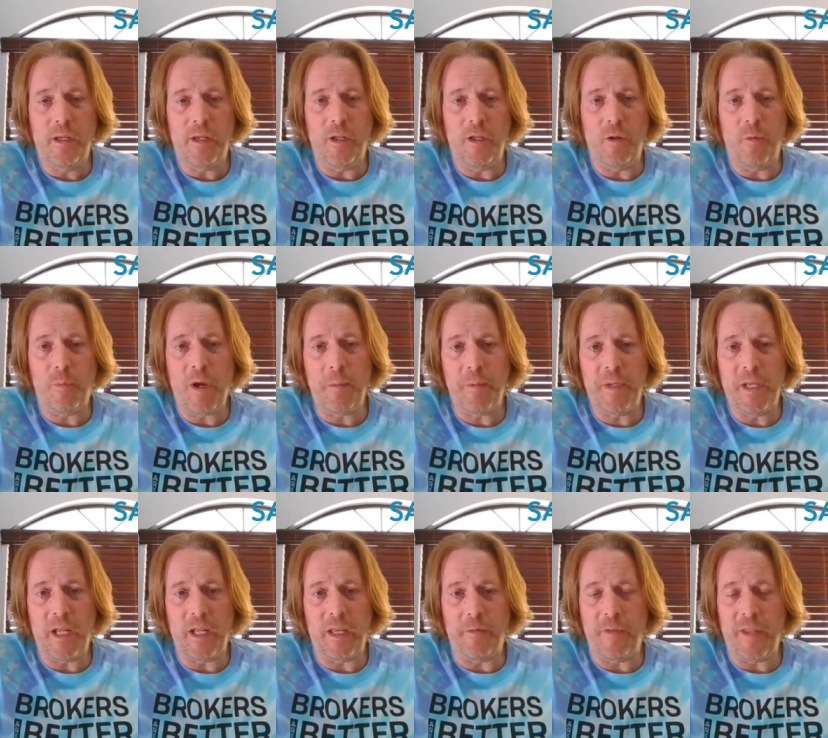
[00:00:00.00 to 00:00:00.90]
You know, probably
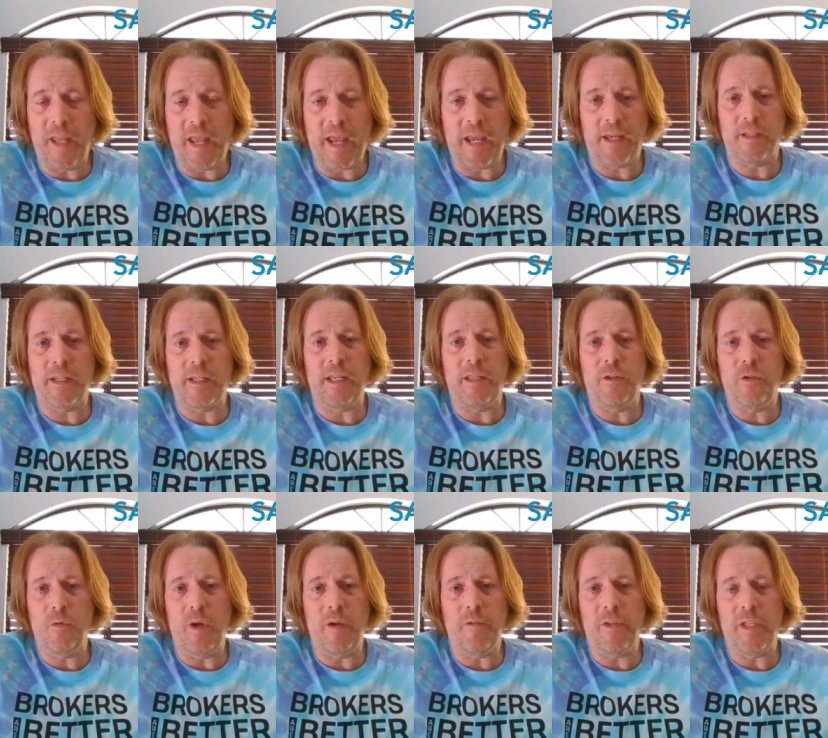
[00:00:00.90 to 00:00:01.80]
not even that because I
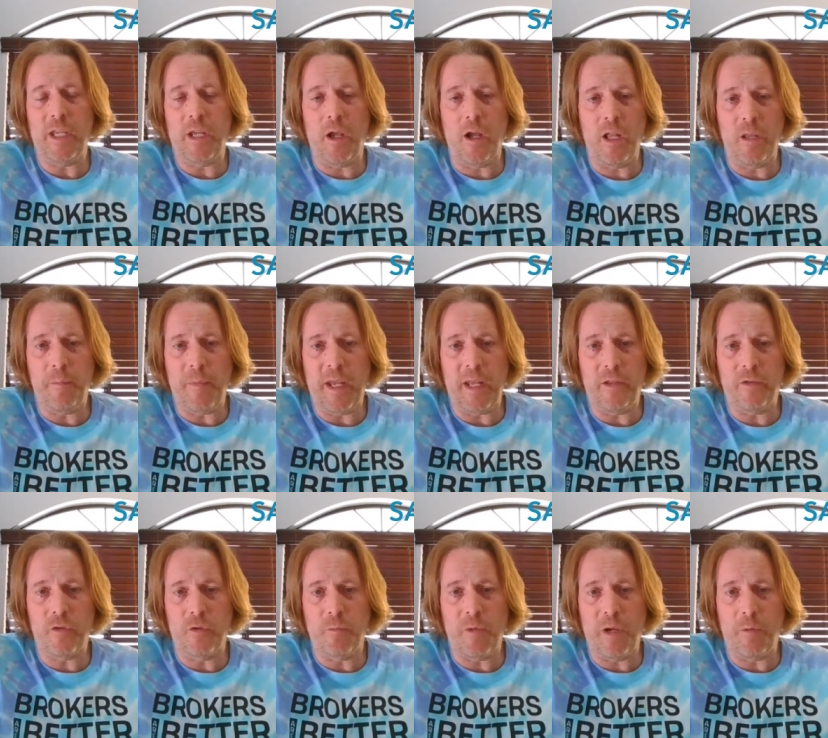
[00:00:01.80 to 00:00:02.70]
do everything
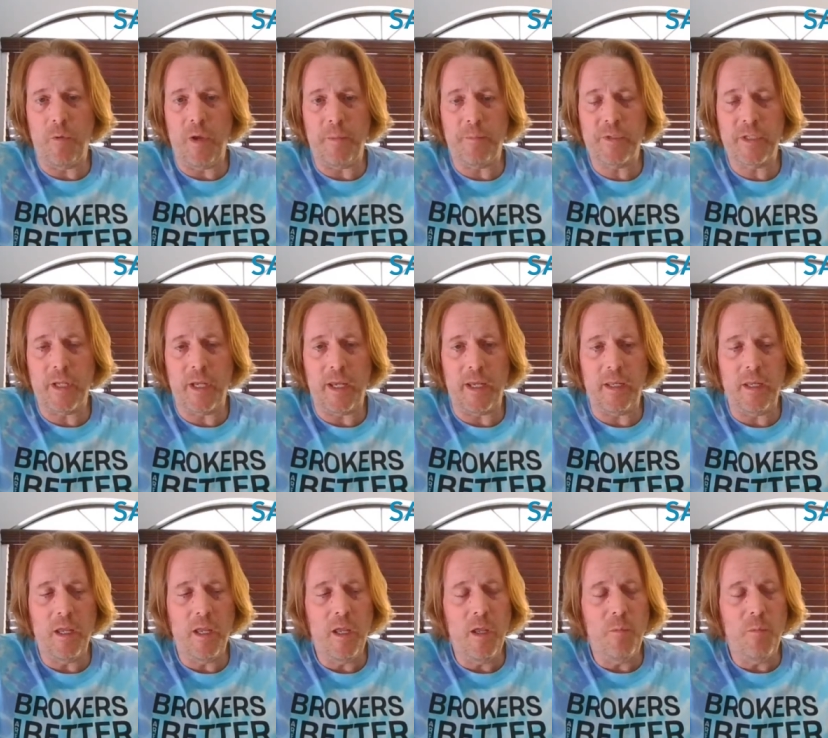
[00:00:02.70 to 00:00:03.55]
automated through my website.